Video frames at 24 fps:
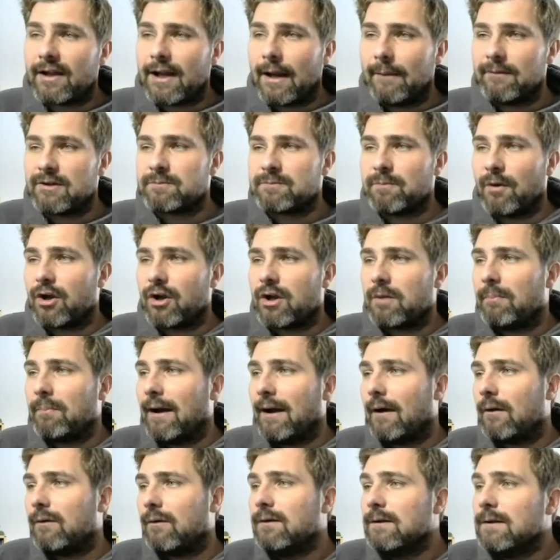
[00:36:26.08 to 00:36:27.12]
we spoke
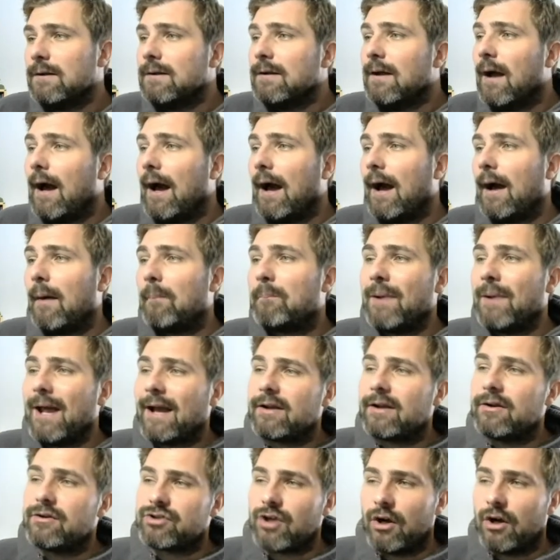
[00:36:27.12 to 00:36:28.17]
about, Black
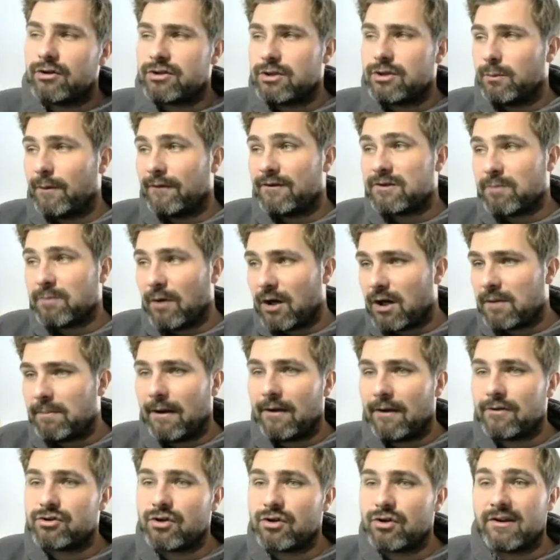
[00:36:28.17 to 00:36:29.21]
and Jotun we spoke
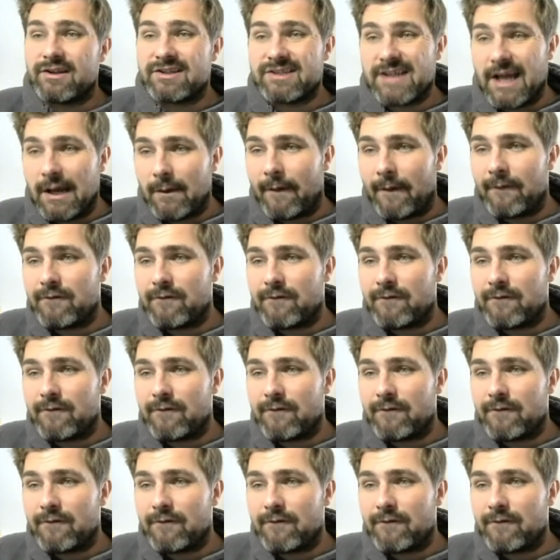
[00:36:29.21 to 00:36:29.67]
about, Giant Stairway we